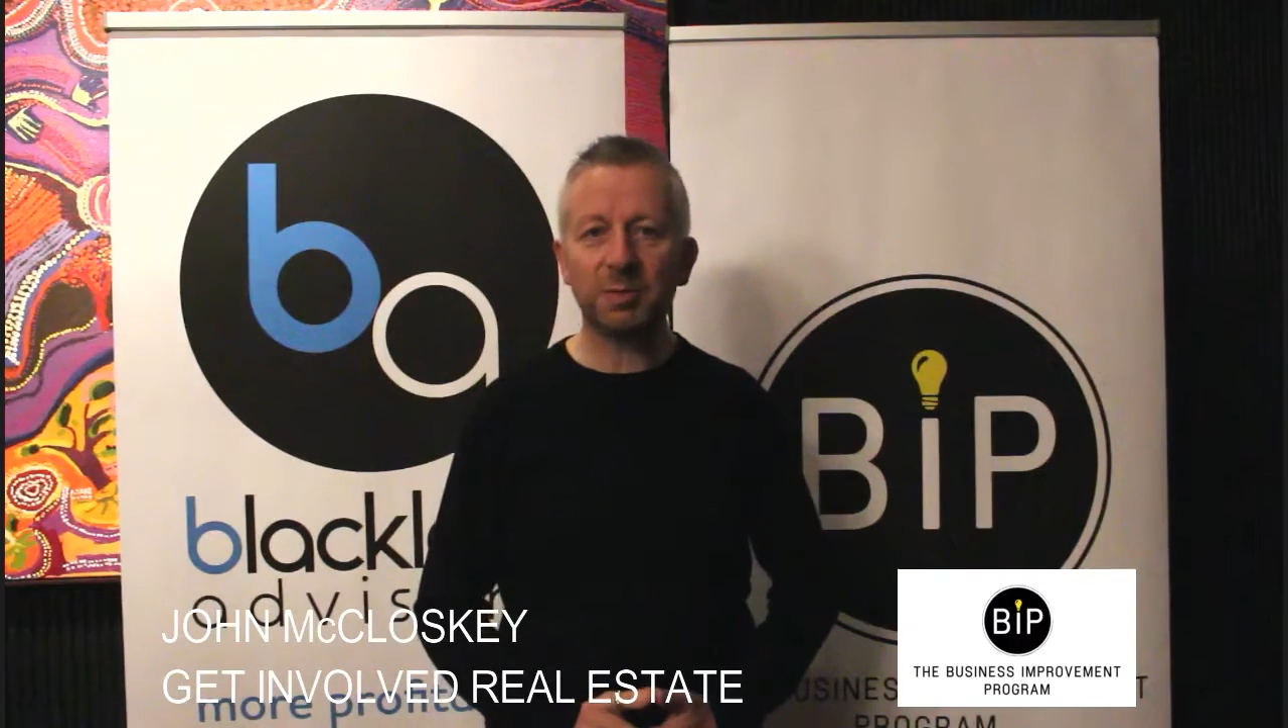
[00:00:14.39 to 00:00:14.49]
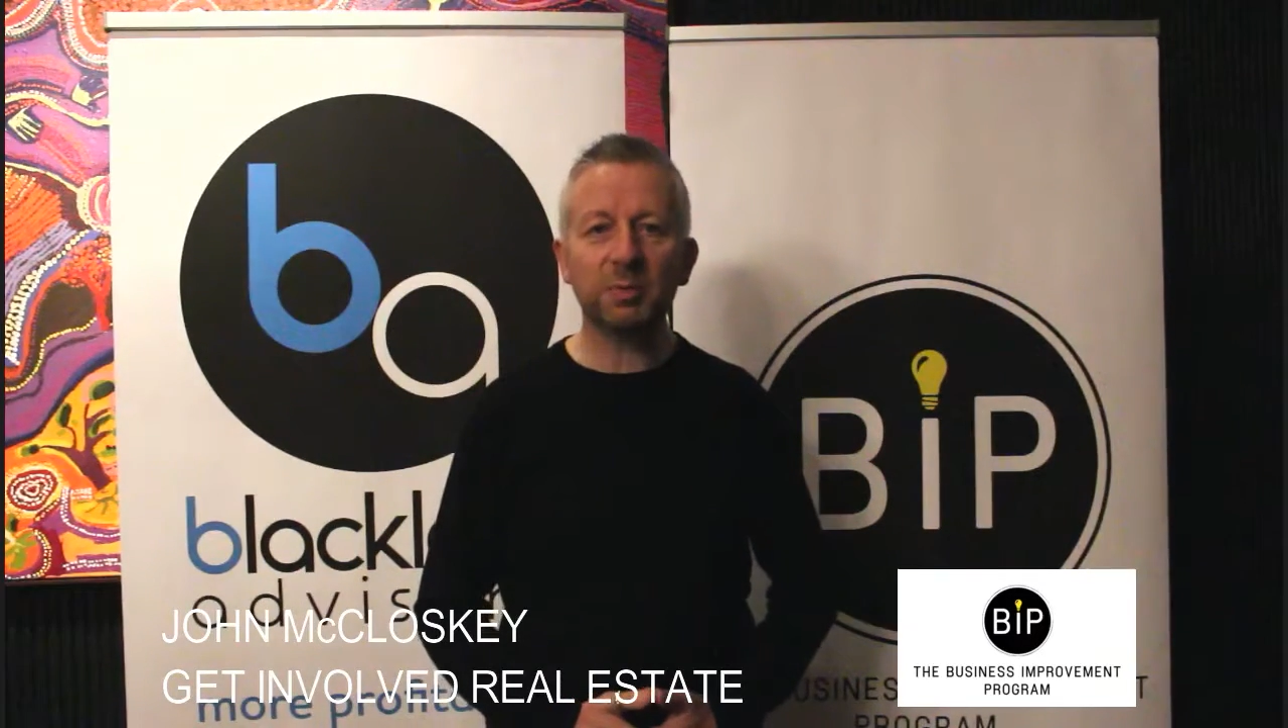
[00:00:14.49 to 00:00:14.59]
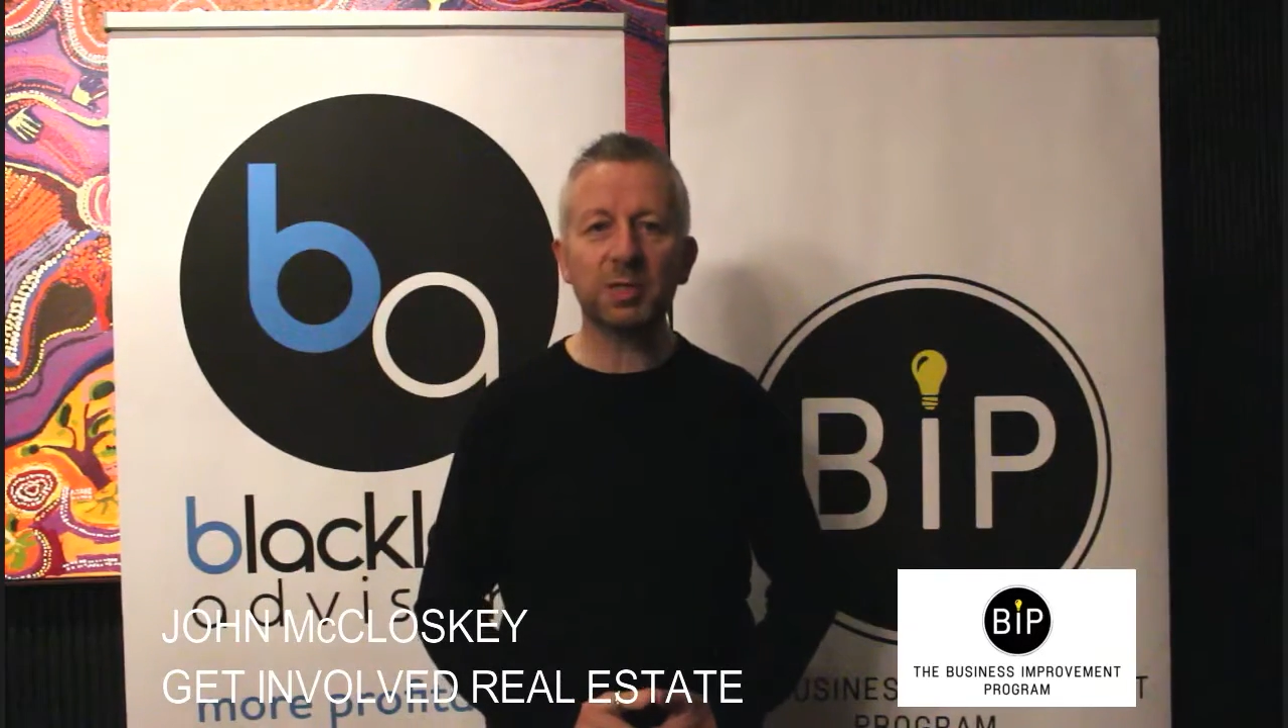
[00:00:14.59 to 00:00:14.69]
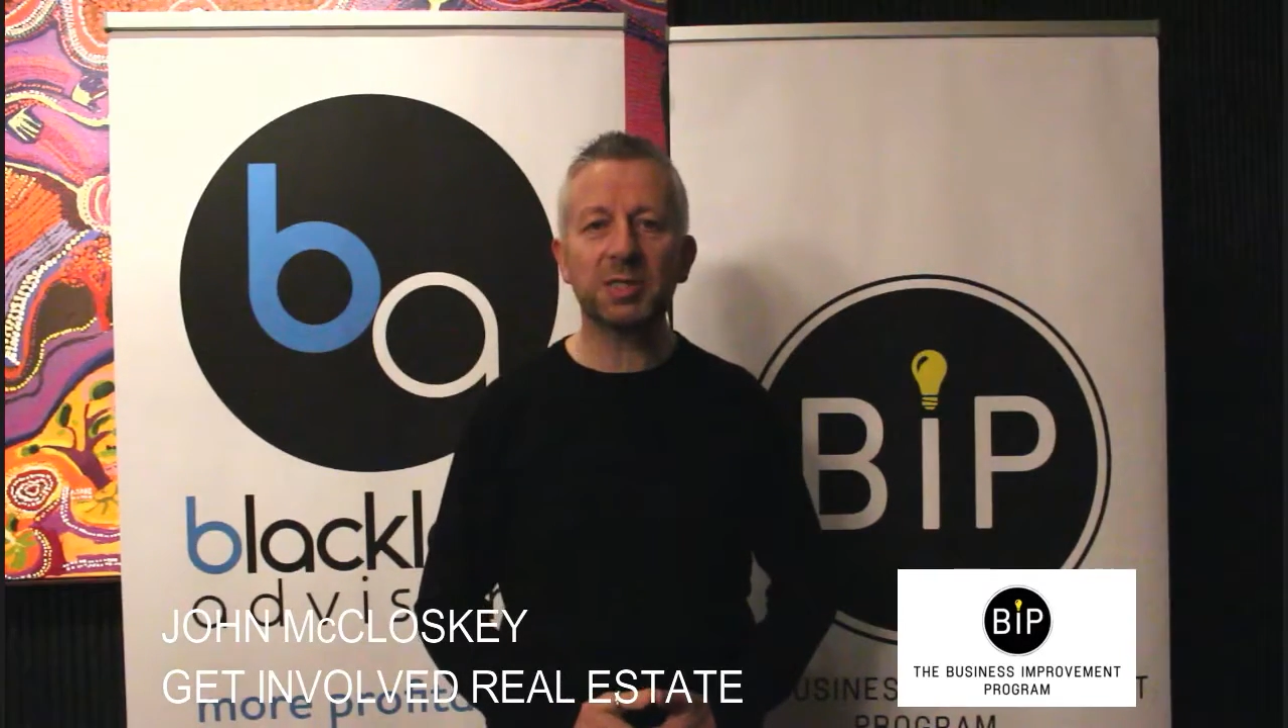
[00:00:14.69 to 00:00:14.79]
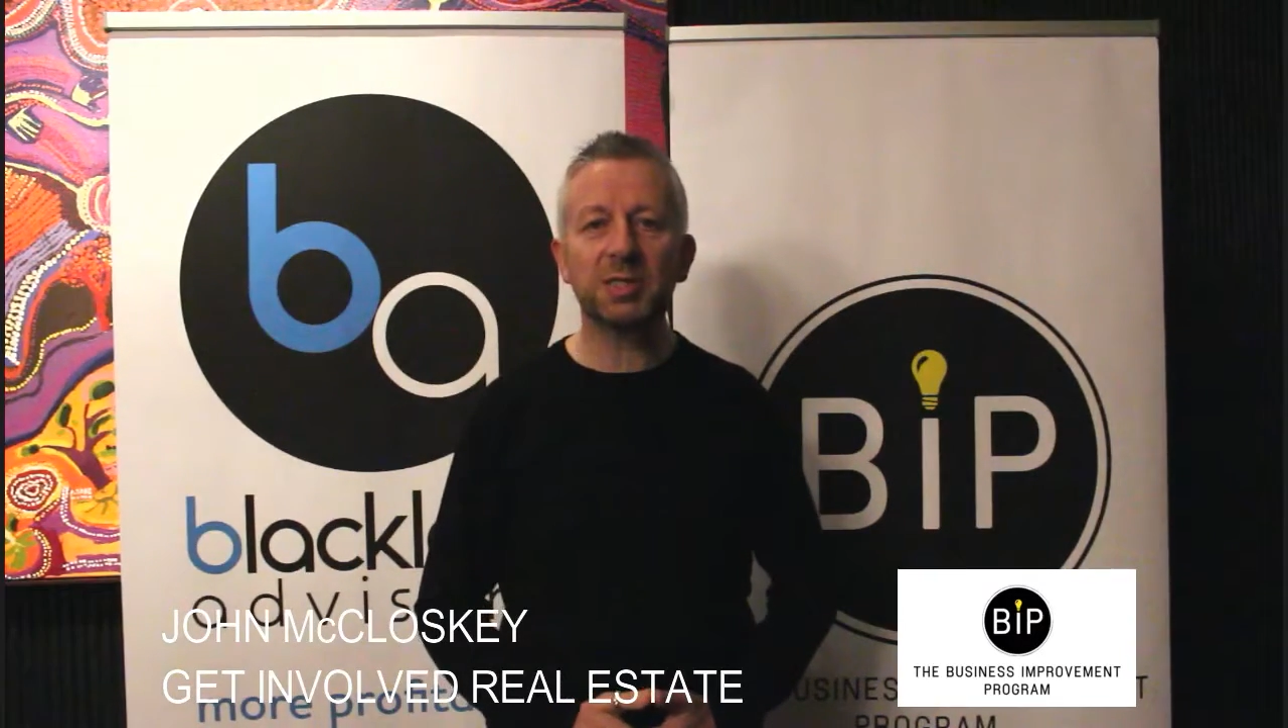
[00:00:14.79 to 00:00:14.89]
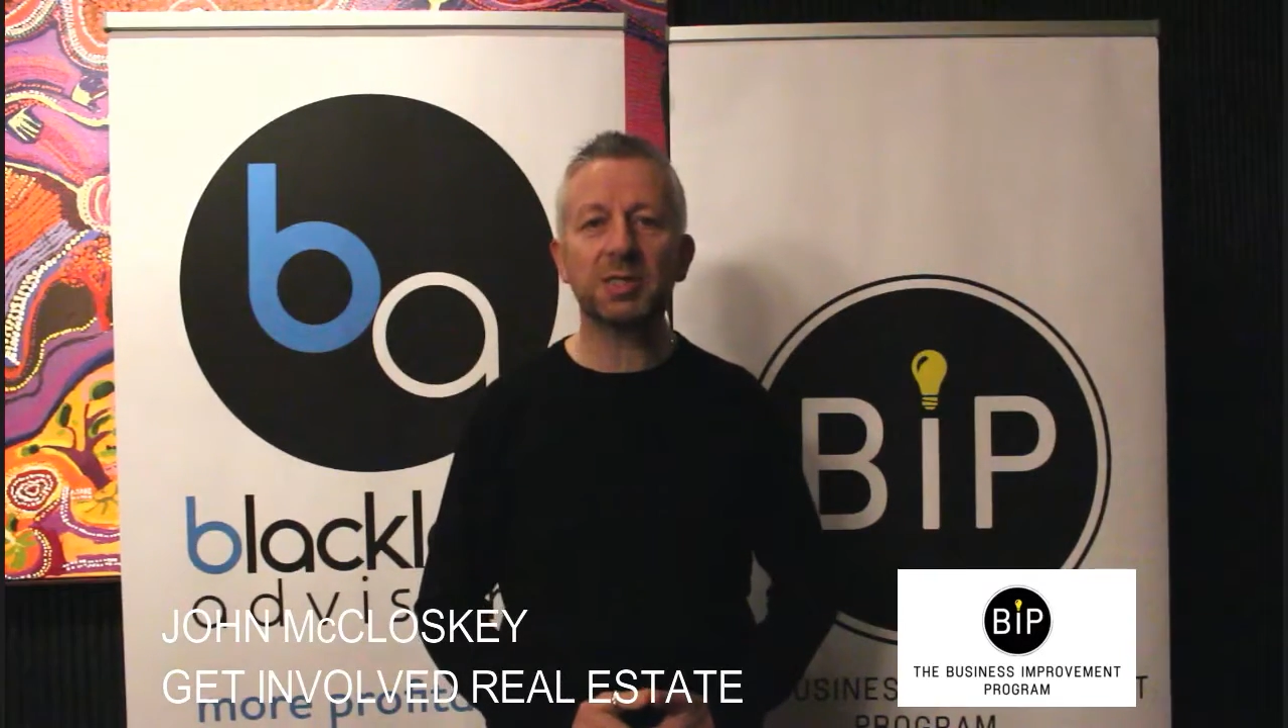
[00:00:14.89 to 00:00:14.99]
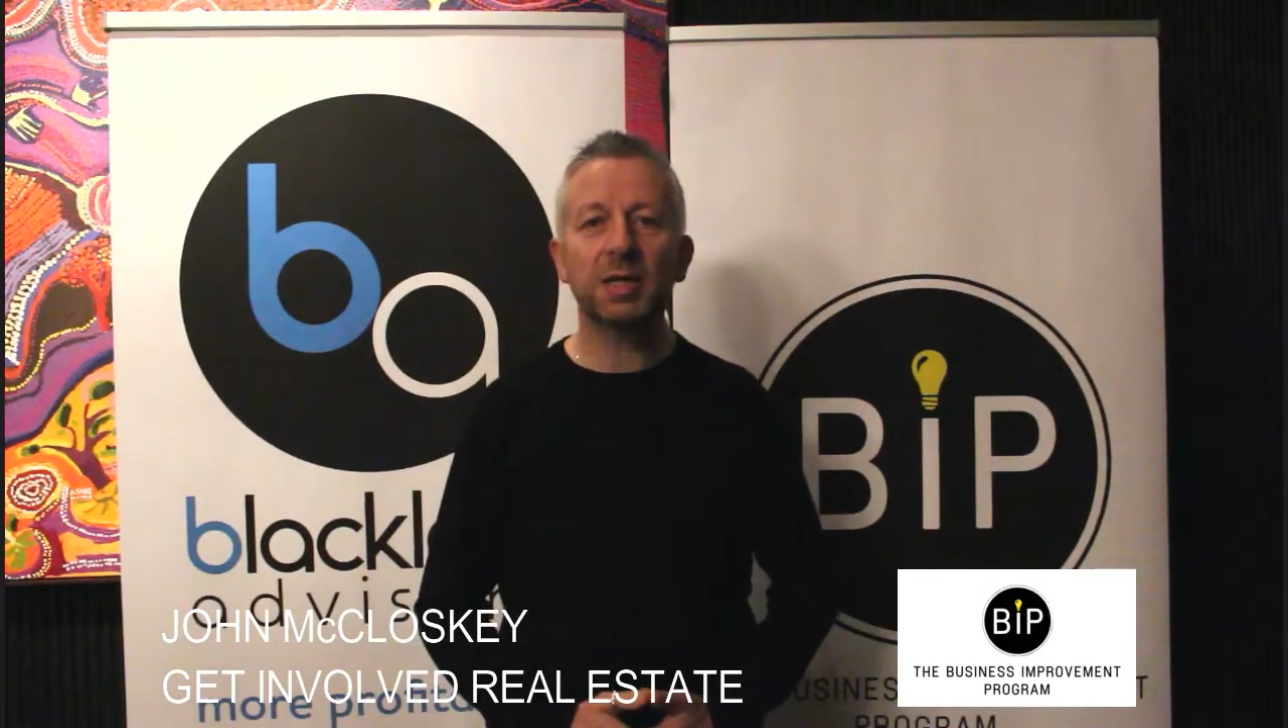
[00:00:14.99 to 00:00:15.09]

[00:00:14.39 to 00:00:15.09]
my business,